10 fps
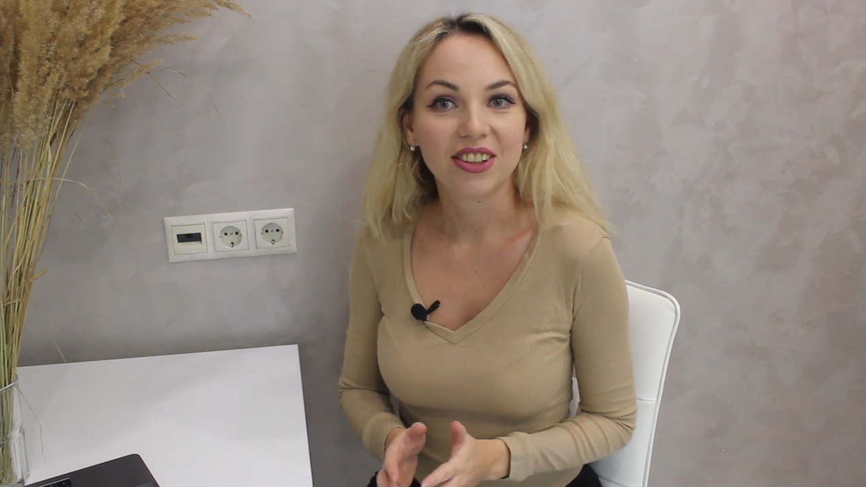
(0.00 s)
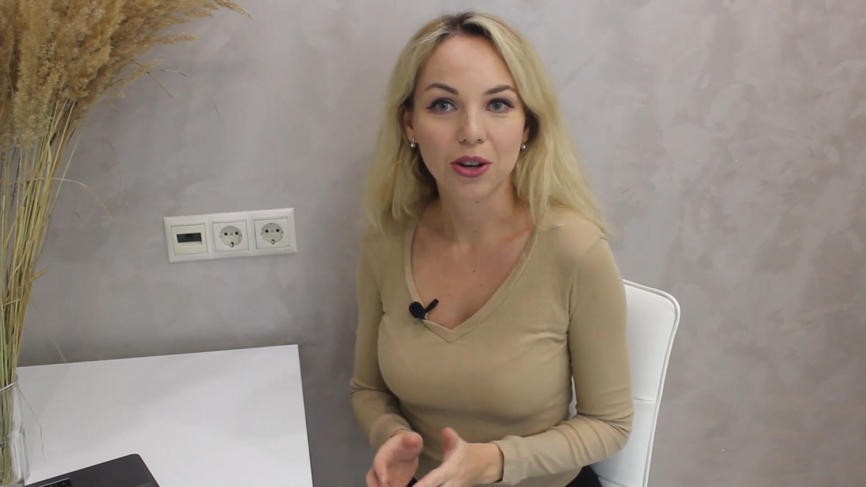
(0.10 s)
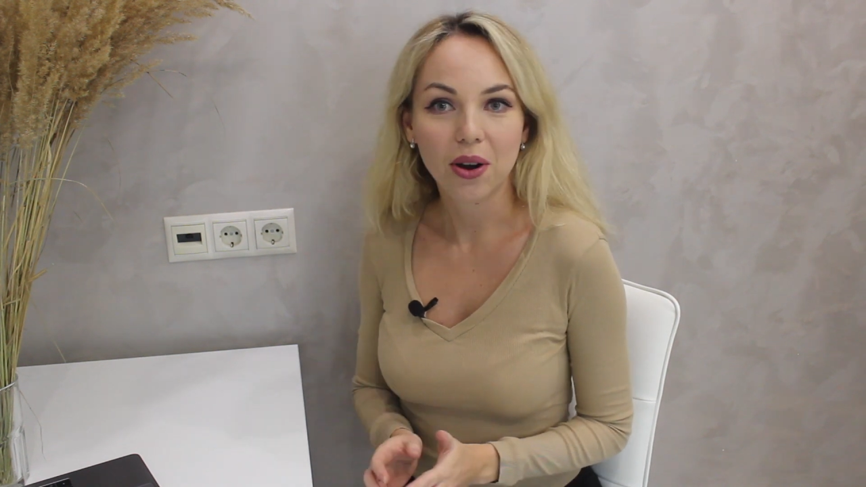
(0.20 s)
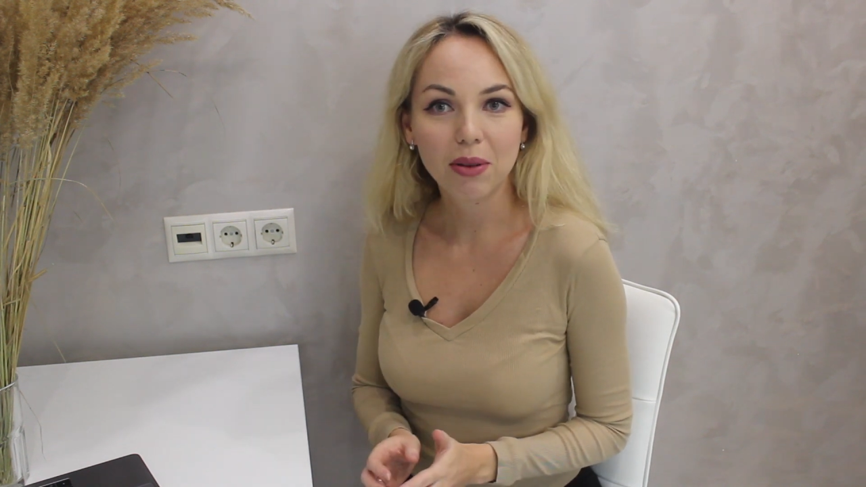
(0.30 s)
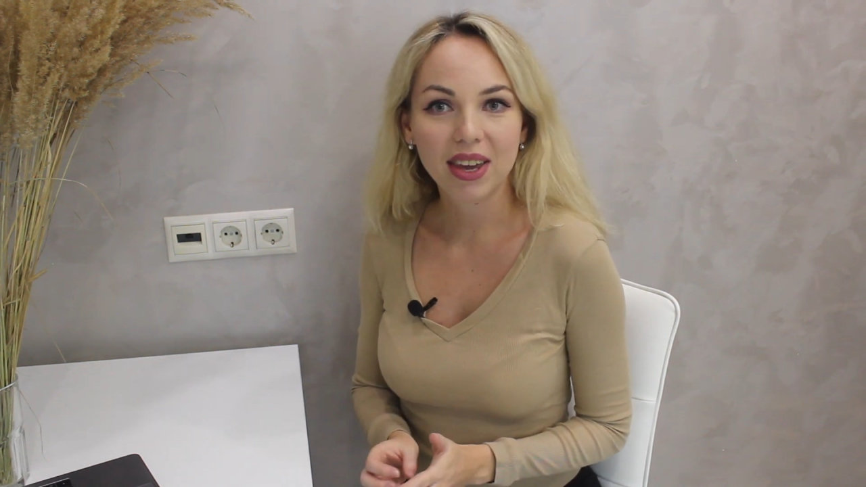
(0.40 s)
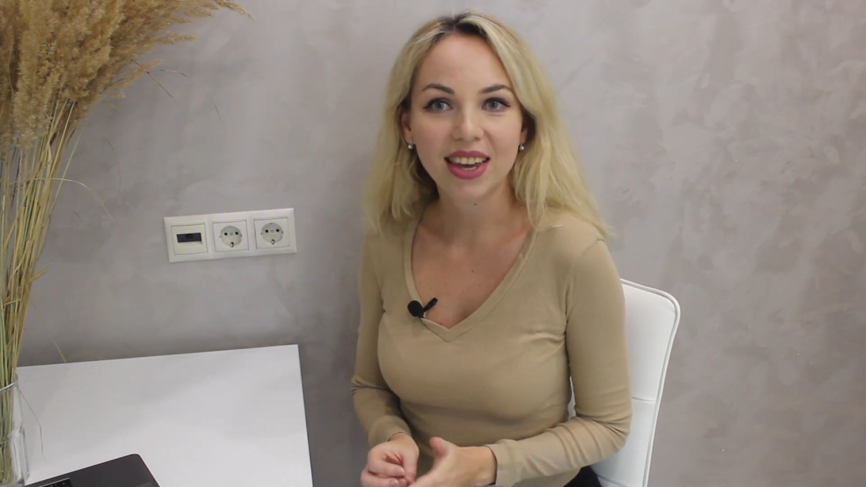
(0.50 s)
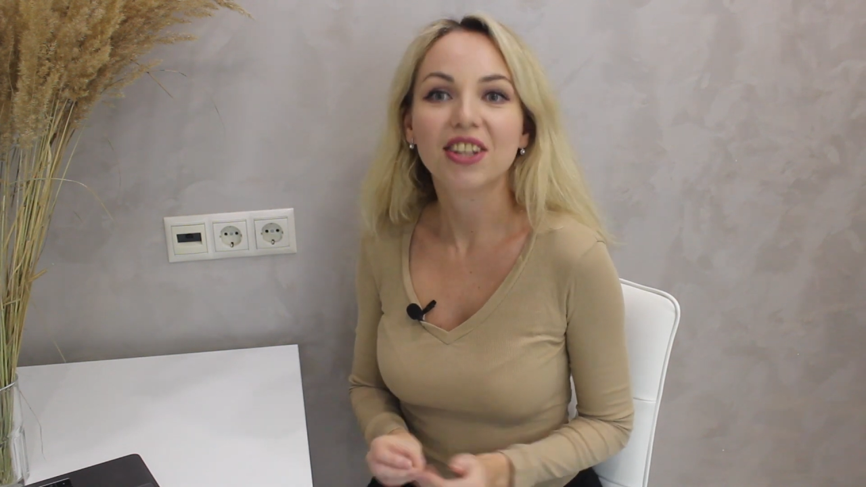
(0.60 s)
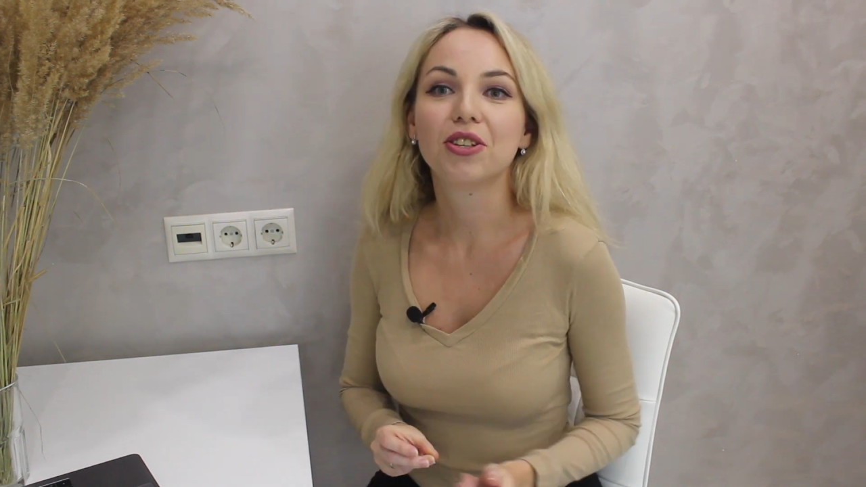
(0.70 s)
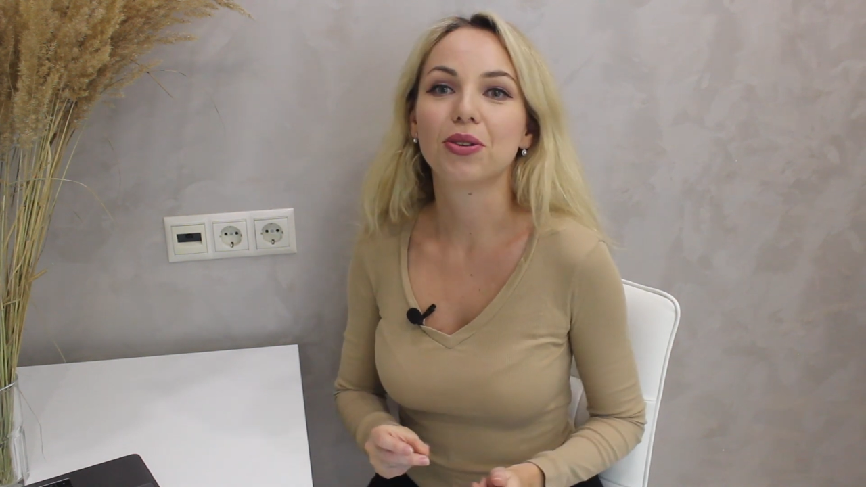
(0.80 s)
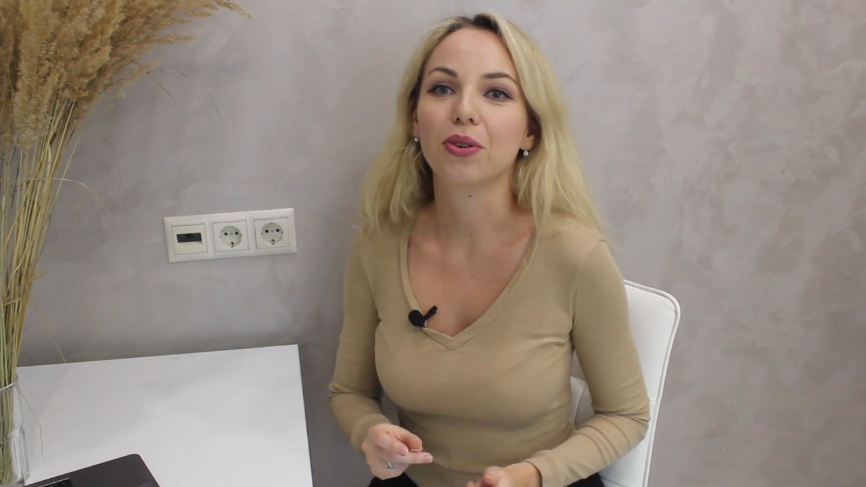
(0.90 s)
join
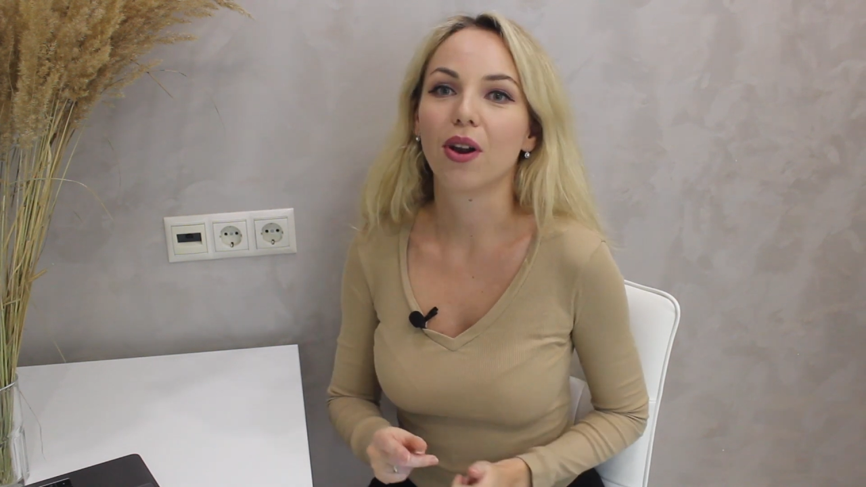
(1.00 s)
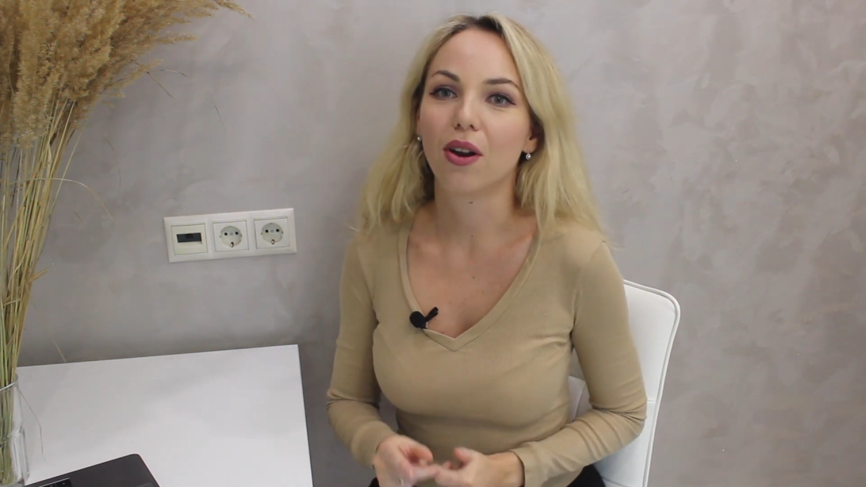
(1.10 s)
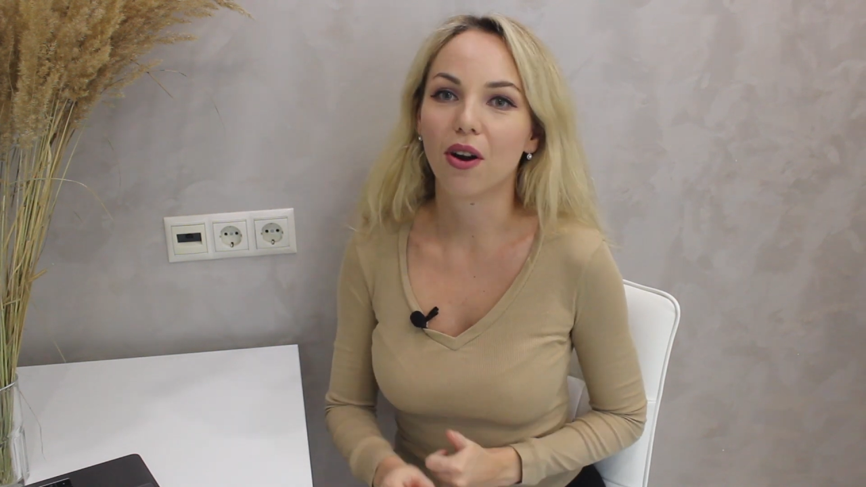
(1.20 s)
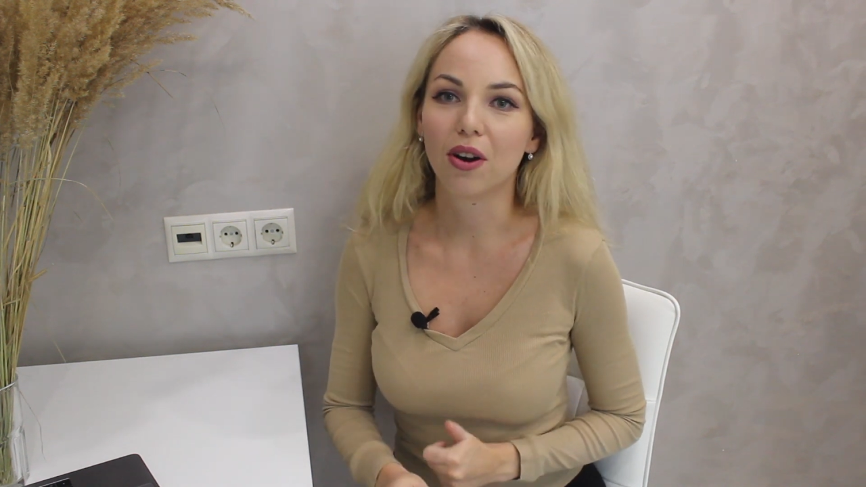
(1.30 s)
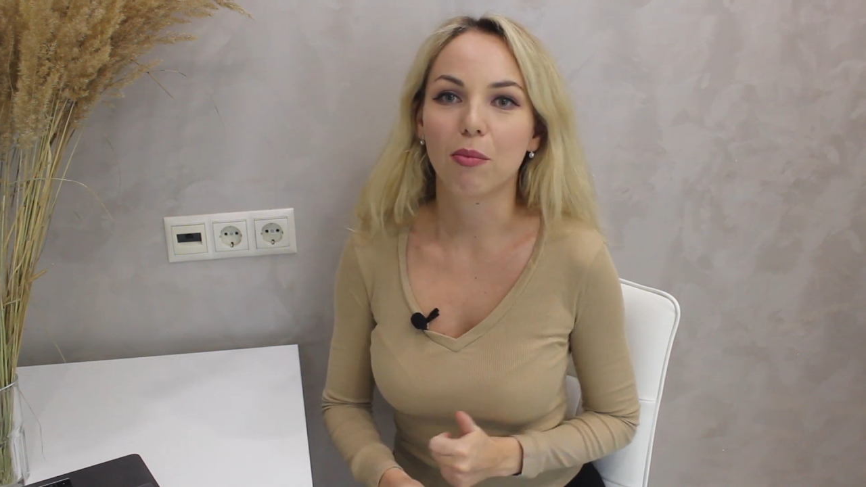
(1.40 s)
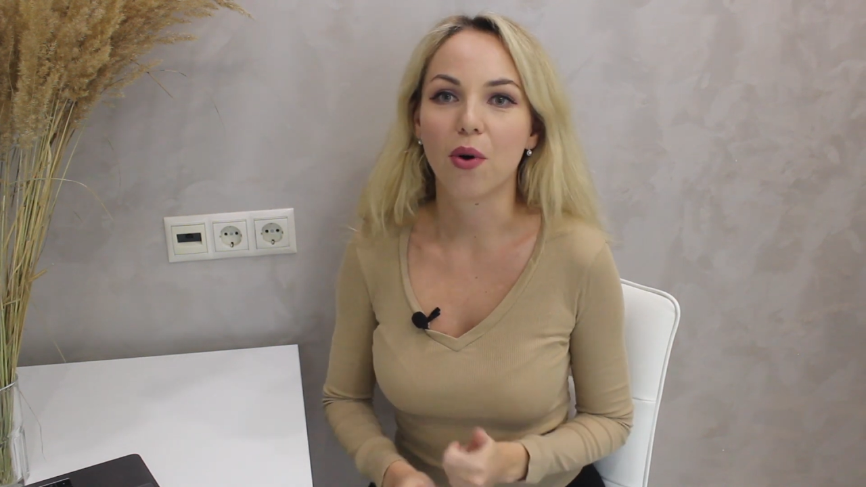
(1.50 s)
me to learn